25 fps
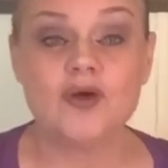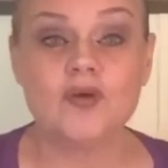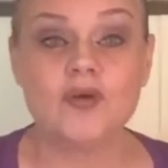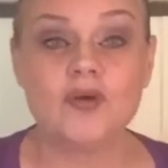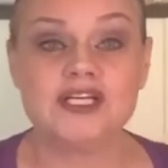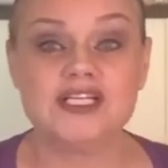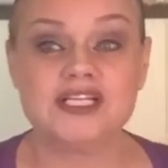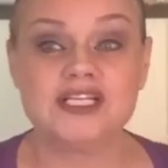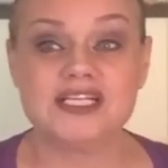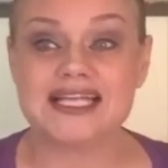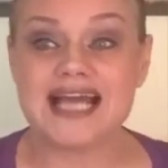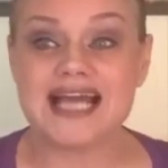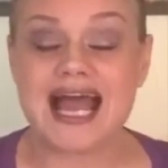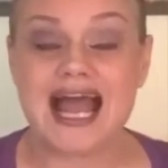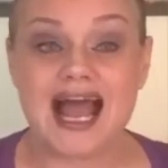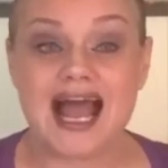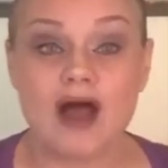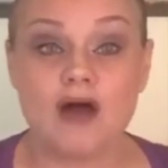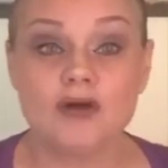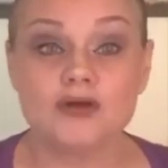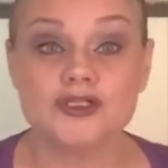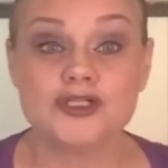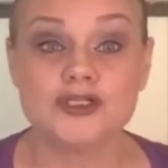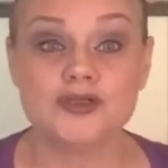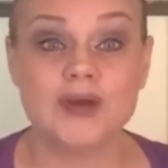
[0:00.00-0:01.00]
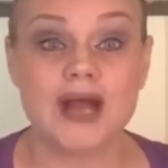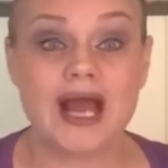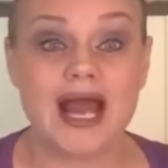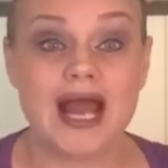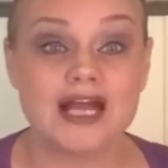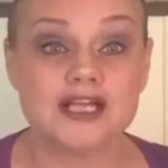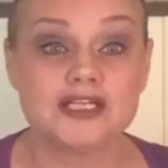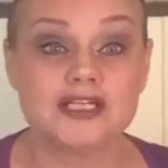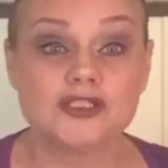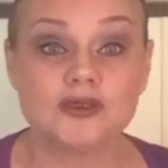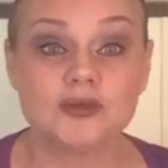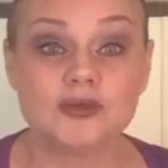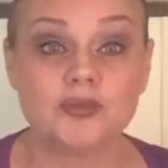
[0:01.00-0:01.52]
which is how to
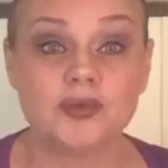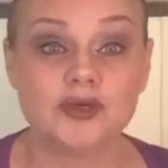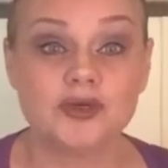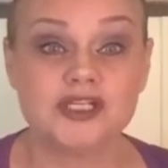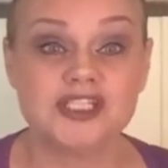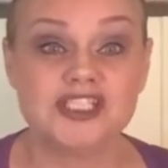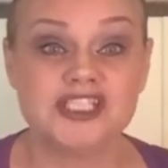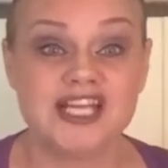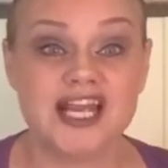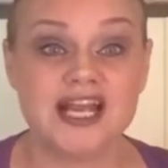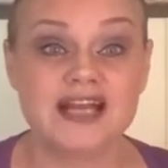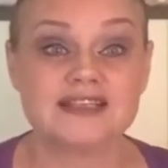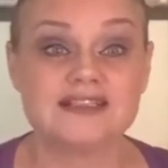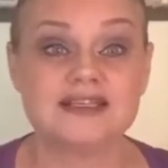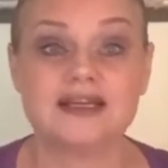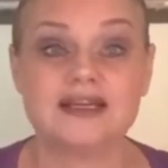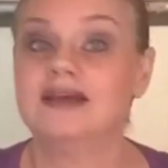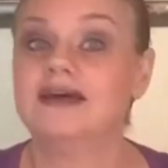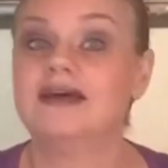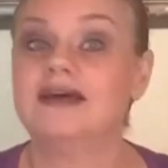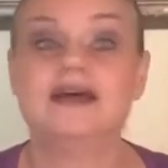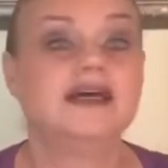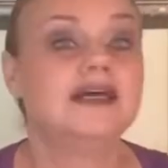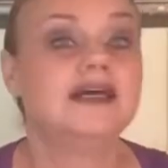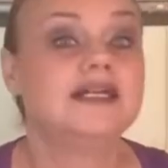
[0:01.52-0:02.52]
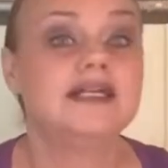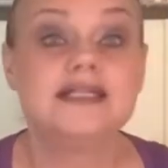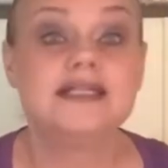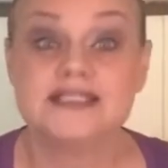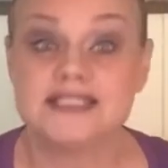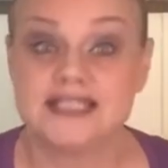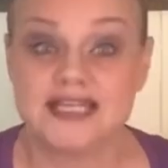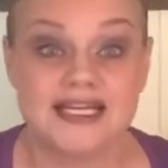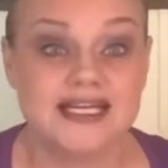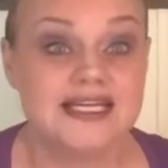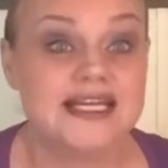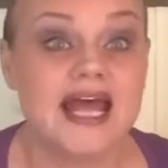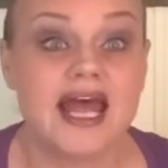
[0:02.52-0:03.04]
astral project
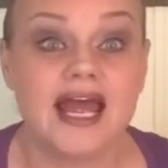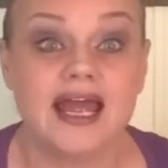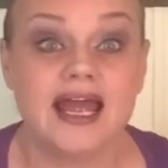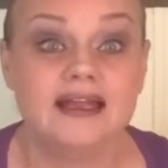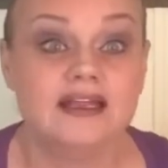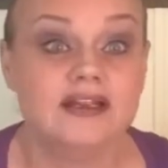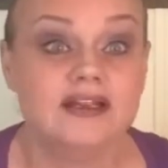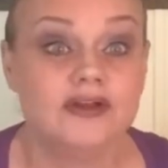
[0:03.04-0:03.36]
today.